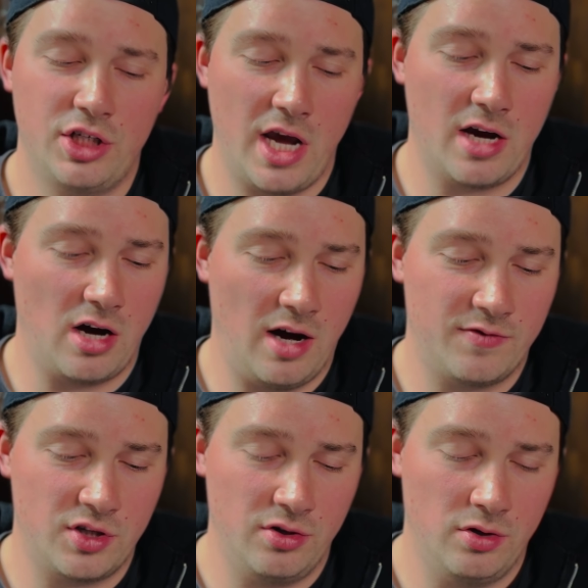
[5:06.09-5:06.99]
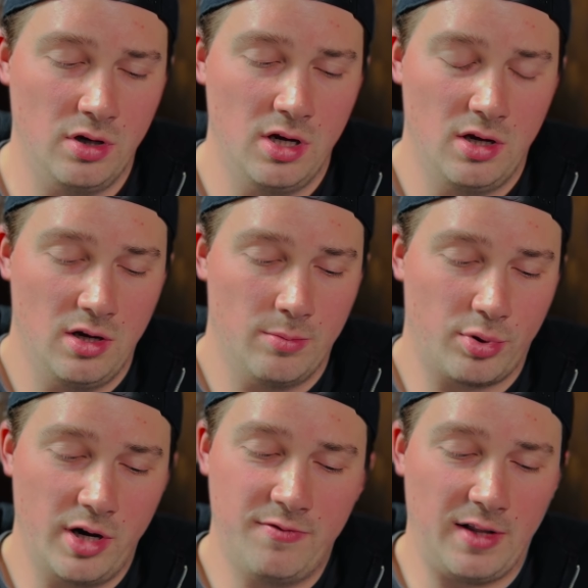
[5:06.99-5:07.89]
Jack offsuit,
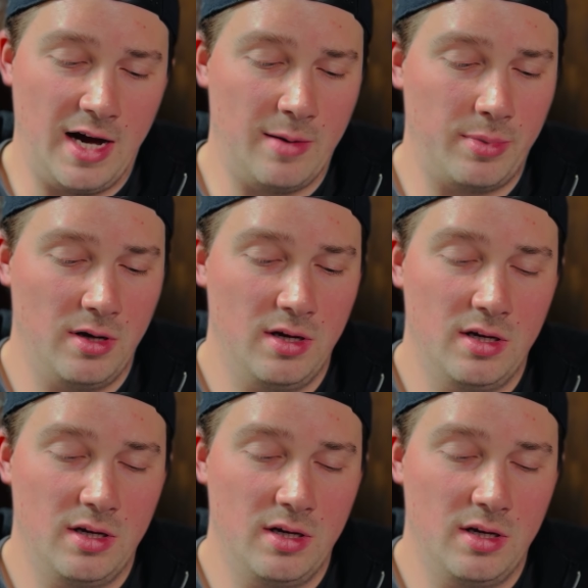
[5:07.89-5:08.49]
pre-flop.